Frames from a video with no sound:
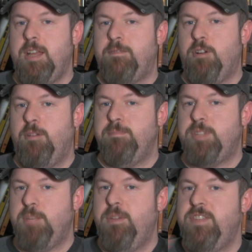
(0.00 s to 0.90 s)
from
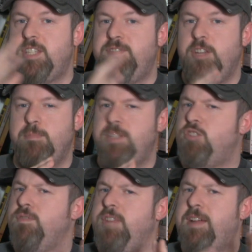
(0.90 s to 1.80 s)
some of his films
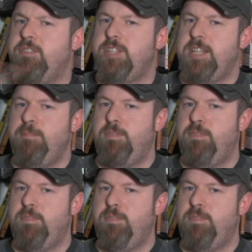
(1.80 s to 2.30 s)
that you've never seen